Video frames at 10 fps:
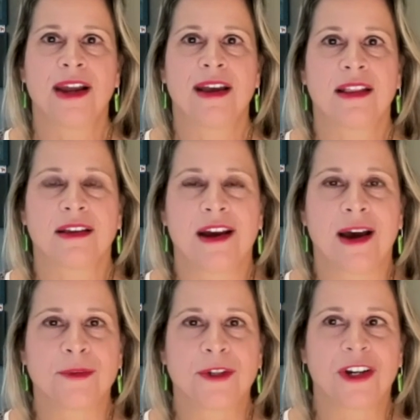a
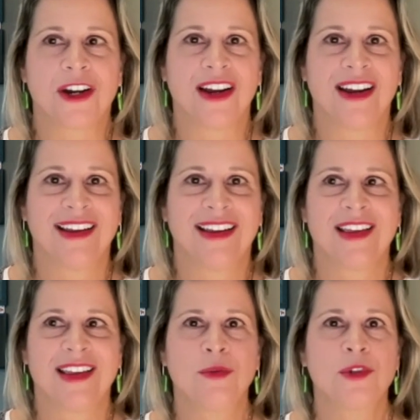helicopter,
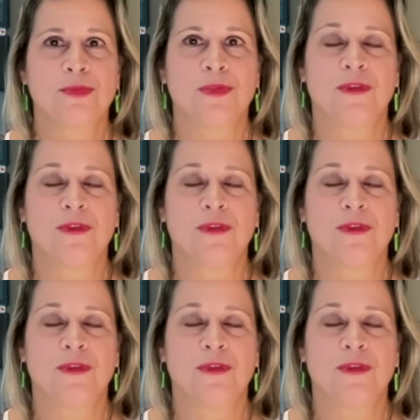which